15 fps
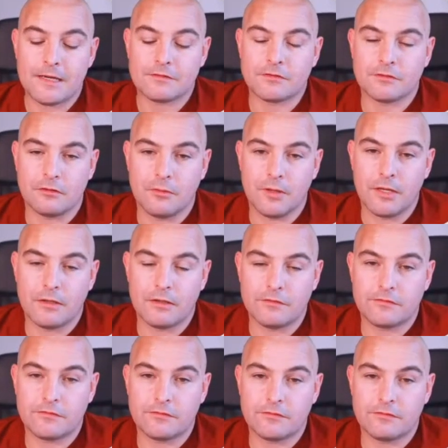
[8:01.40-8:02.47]
awareness,
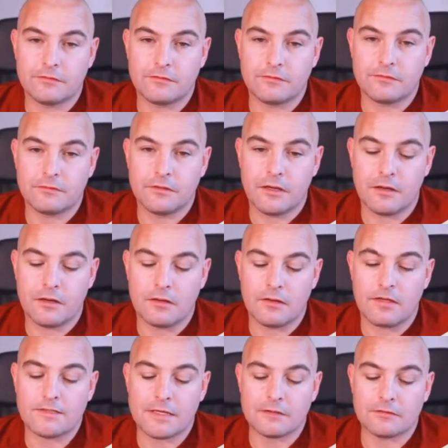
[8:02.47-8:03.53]
their
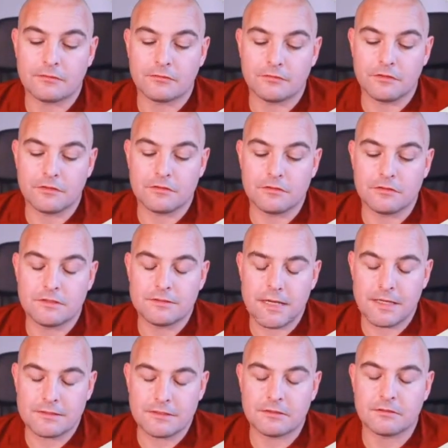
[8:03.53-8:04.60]
tactical
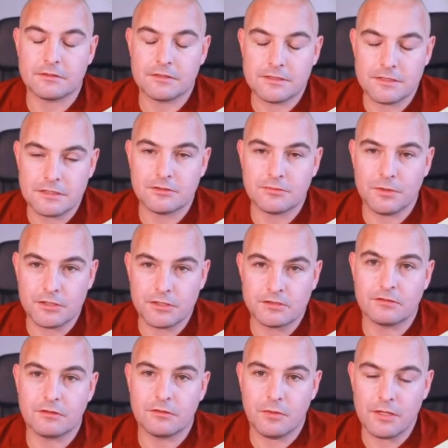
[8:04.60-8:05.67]
situational
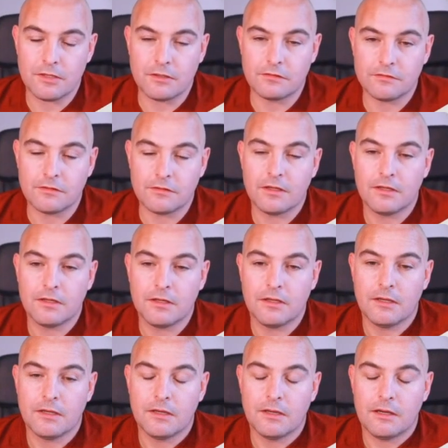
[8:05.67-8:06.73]
awareness
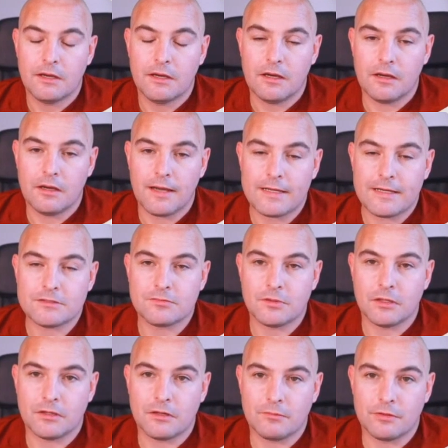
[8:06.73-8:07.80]
has to
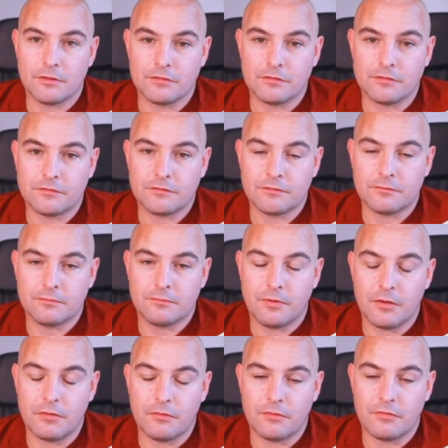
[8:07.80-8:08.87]
encompass
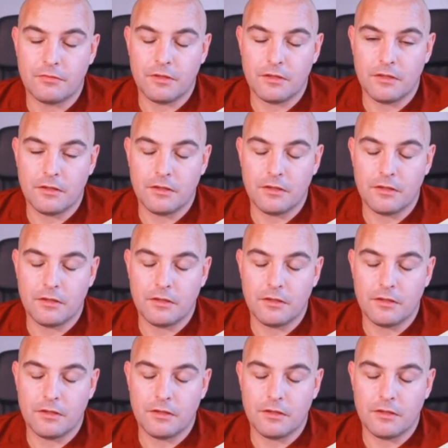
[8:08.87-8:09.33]
both the